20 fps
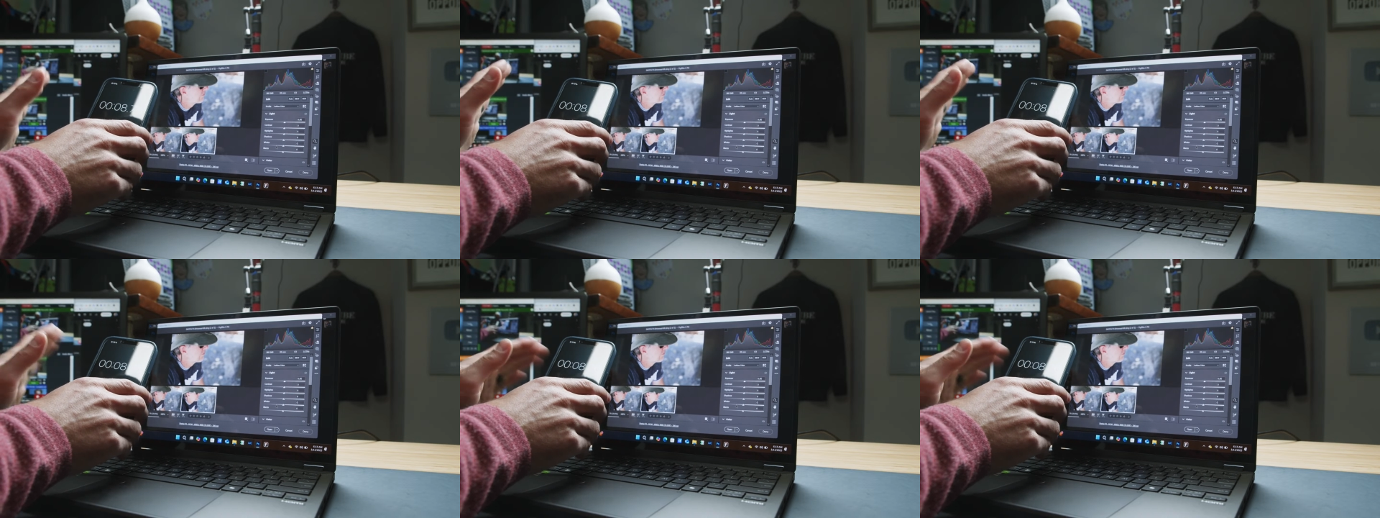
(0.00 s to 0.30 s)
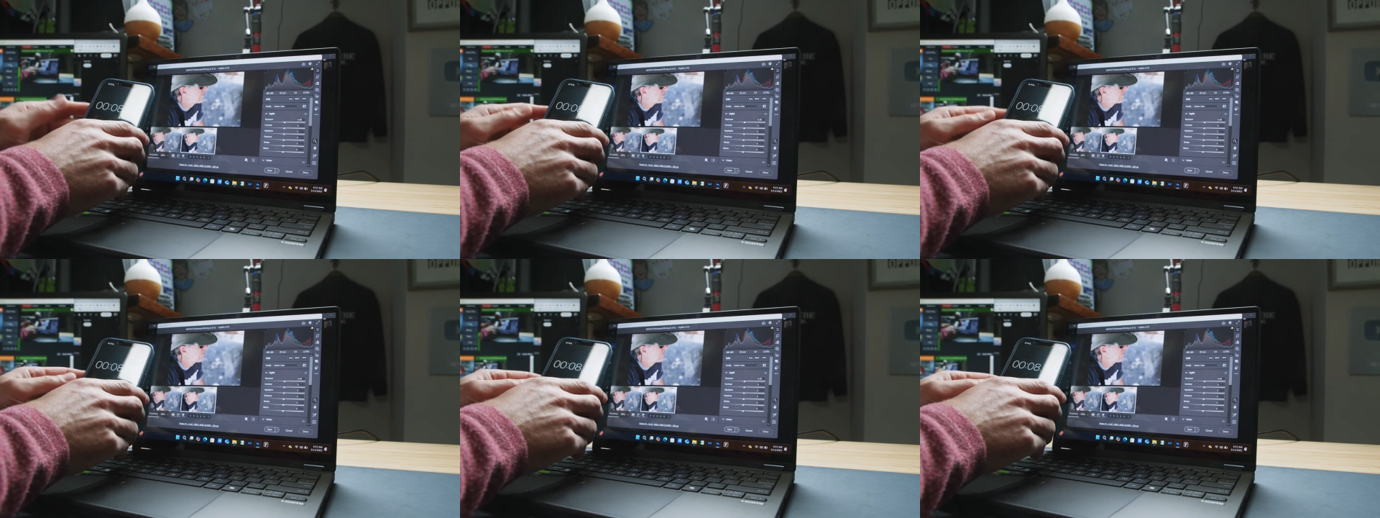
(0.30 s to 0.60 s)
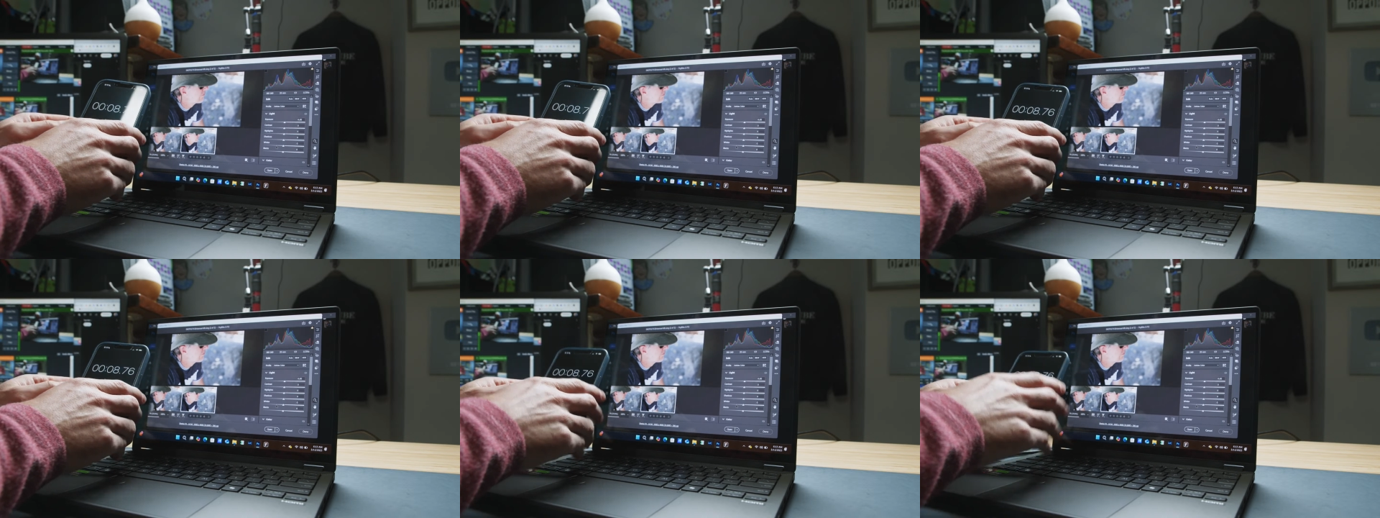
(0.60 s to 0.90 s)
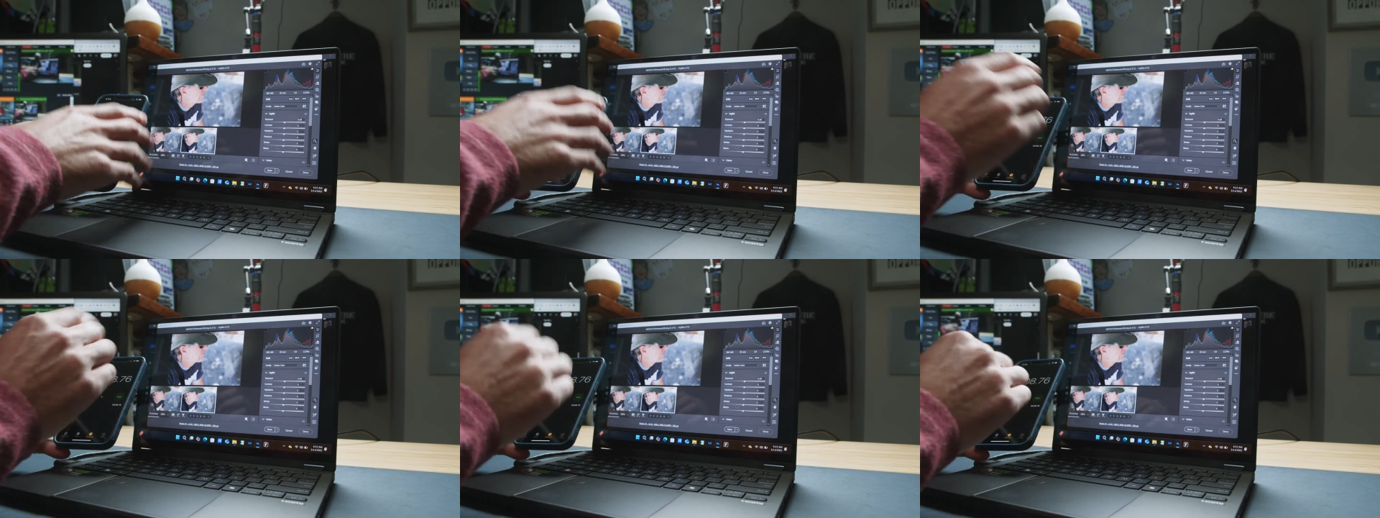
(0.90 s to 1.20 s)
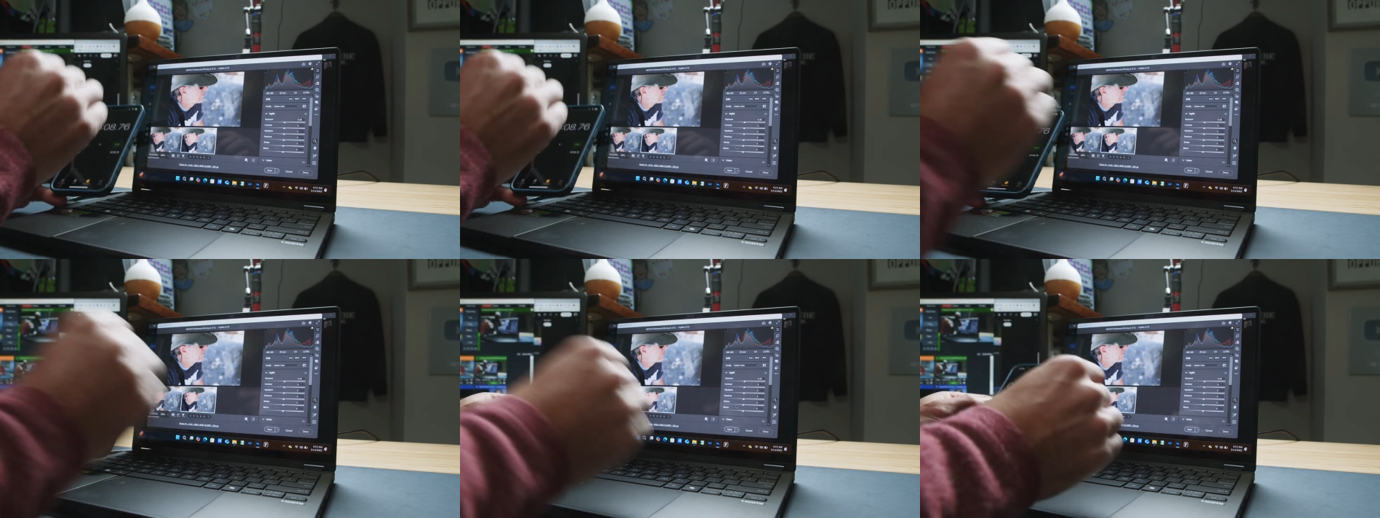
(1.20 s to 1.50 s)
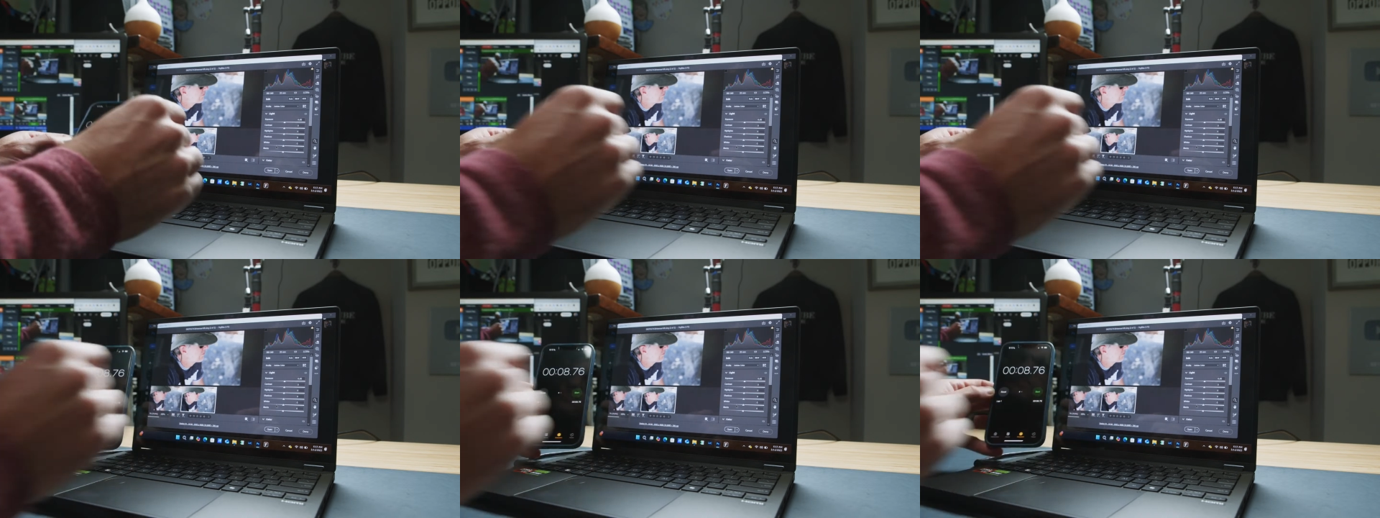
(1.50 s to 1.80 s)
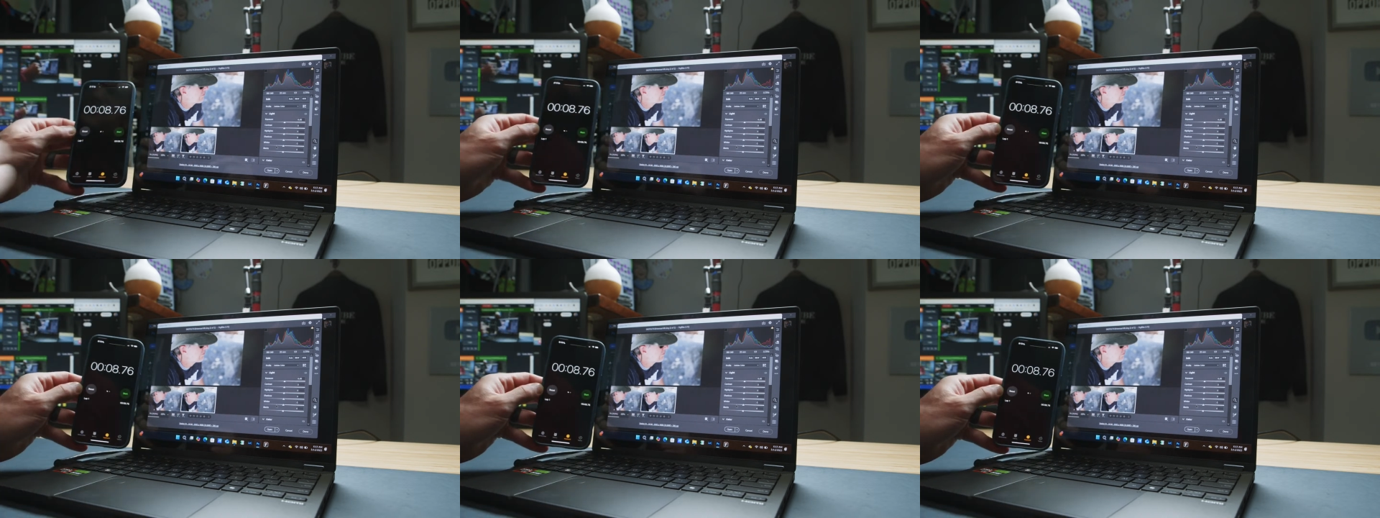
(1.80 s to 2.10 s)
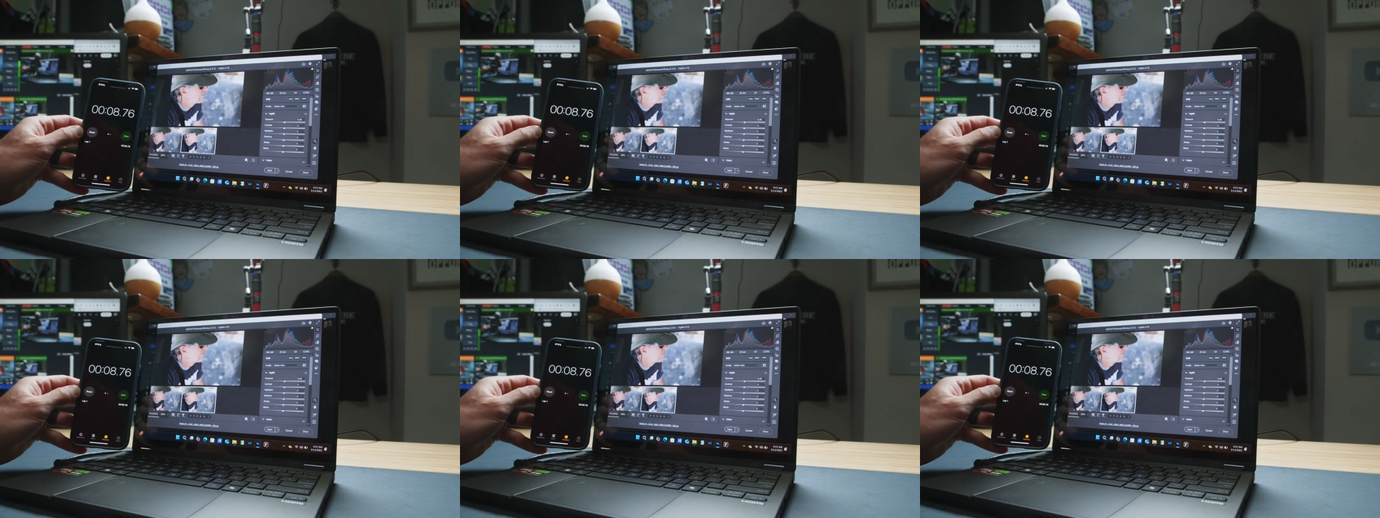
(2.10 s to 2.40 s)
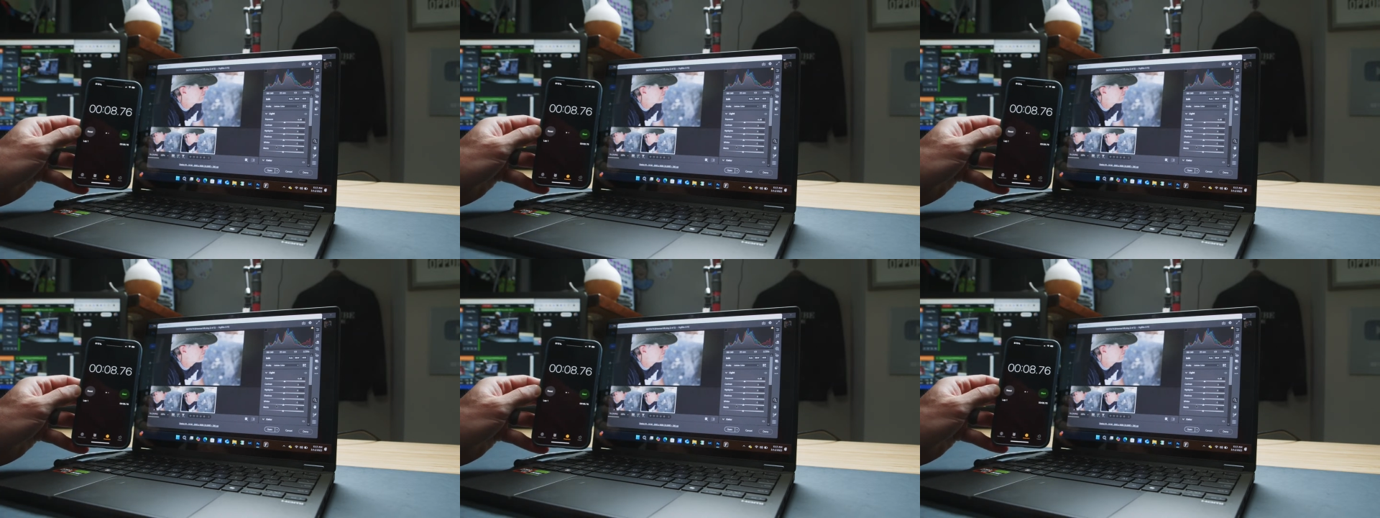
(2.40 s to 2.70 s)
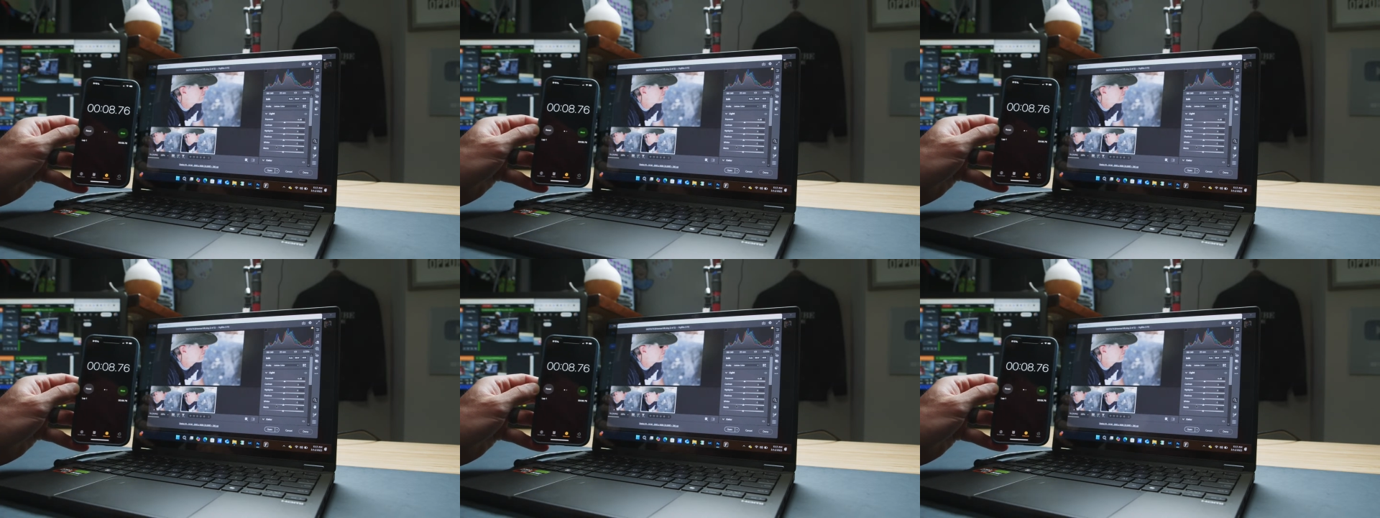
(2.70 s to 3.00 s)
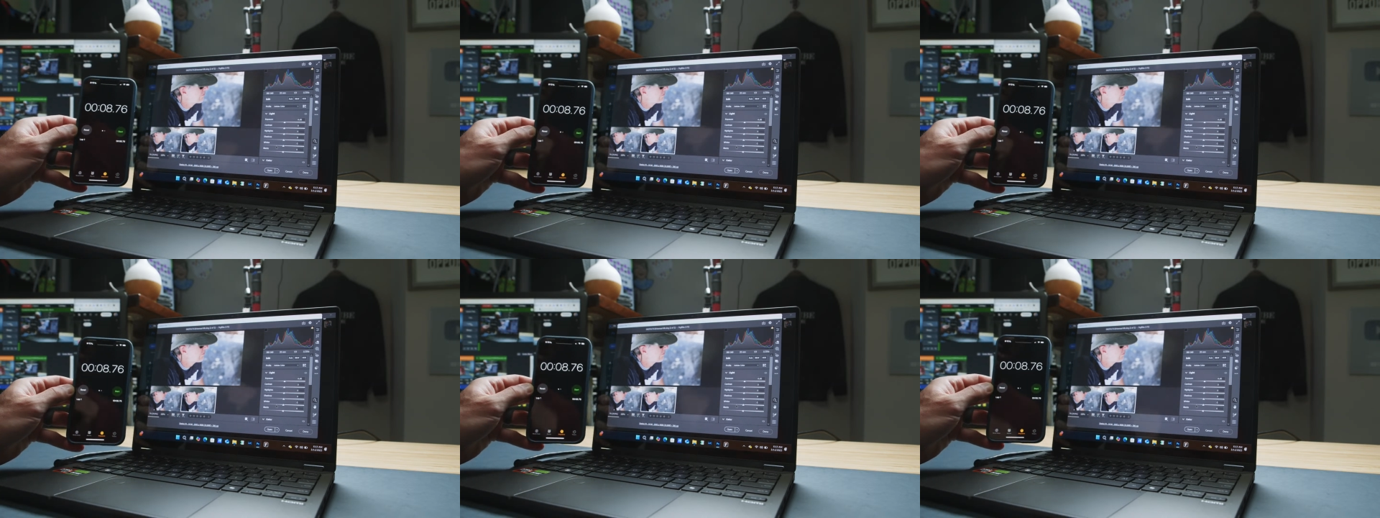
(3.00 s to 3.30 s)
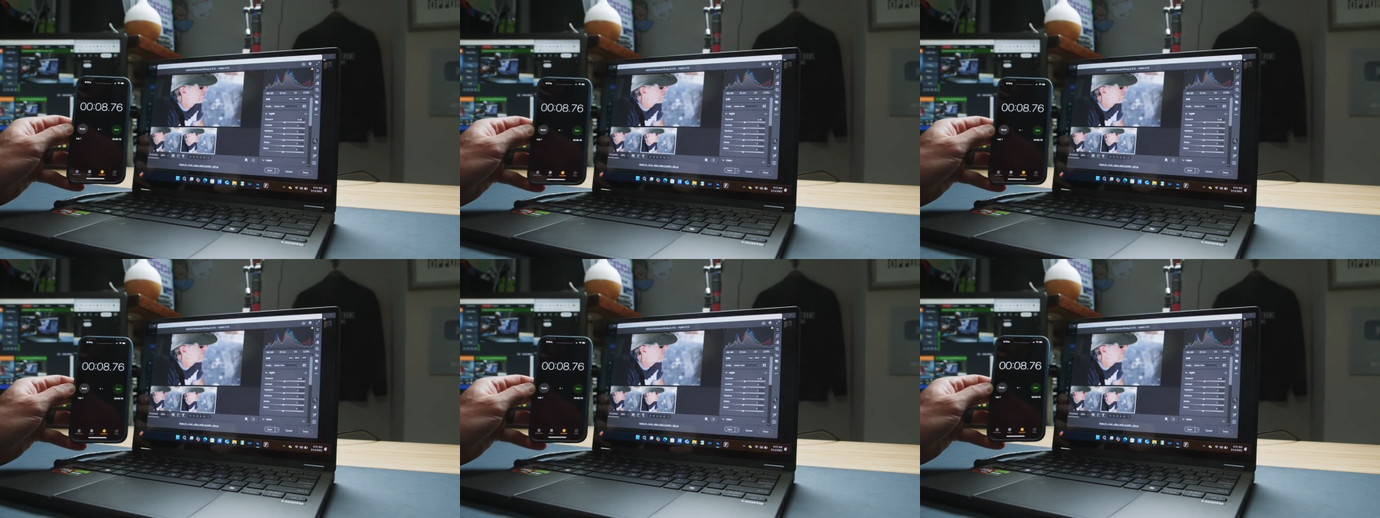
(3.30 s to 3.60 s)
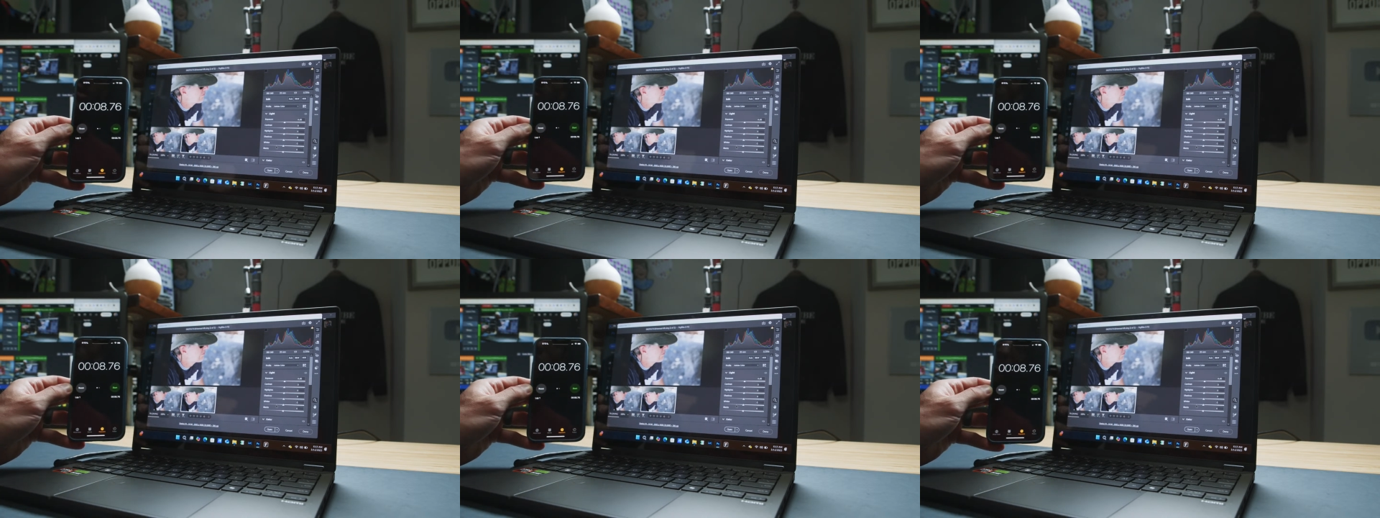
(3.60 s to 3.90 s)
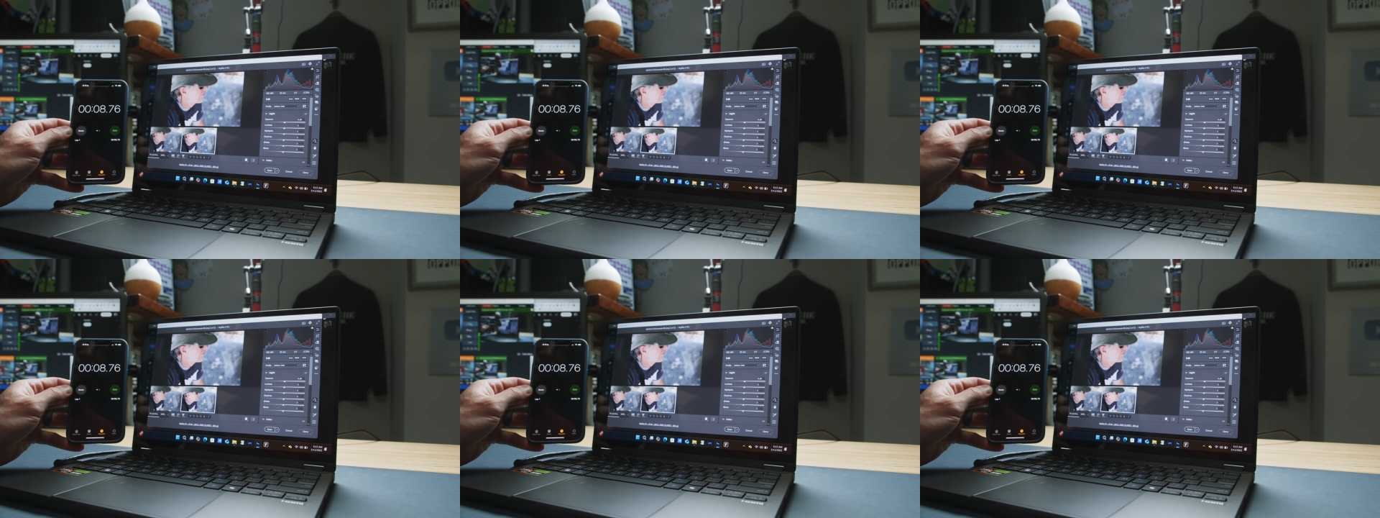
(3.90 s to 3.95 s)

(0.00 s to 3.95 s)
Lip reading: [unreadable: no face in view]